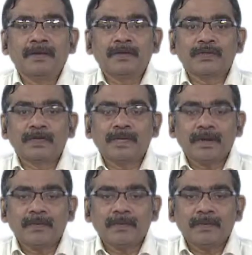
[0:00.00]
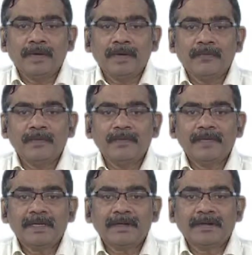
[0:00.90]
So, now we
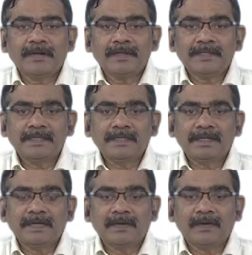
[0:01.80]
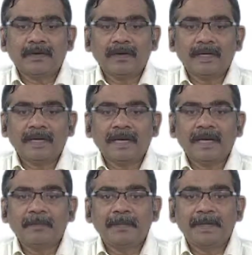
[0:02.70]
will concentrate on
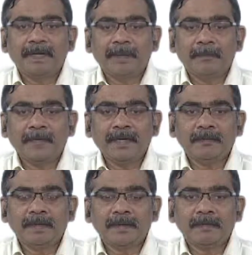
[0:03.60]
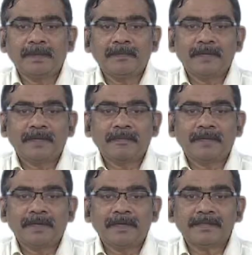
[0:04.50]
NP complete problems
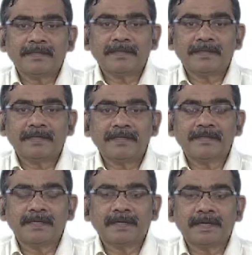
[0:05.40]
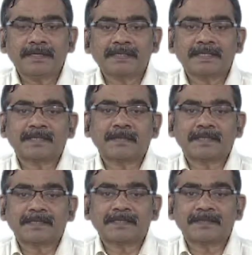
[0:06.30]
because these are
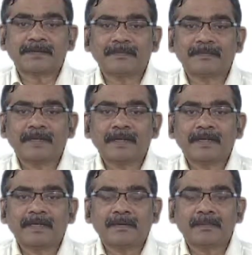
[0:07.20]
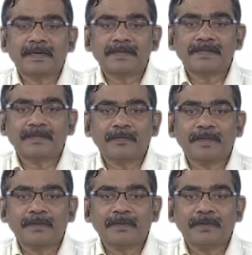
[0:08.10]
suspects. That means
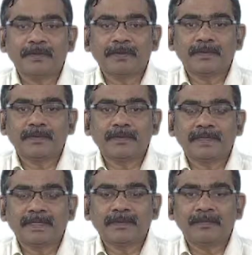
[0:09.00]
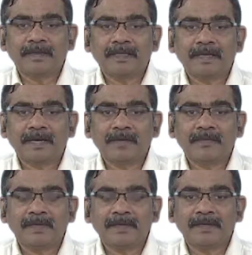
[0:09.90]
we do not know whether we have
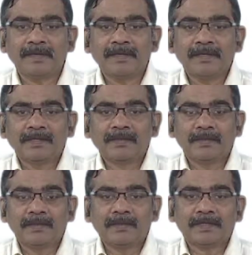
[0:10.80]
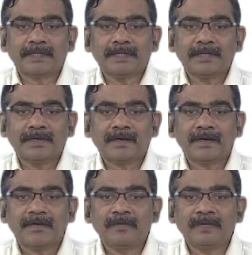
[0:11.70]
a solution
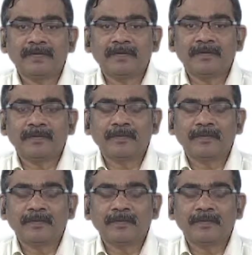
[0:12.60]
or whether